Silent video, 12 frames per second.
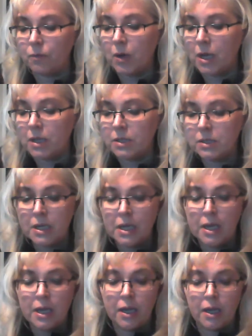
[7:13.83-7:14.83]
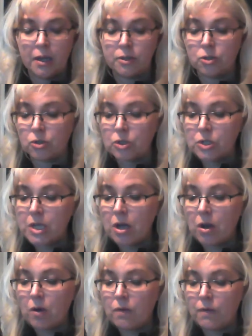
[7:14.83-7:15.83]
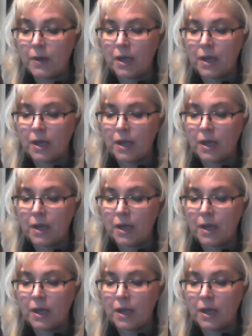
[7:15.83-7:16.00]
friends and yourself,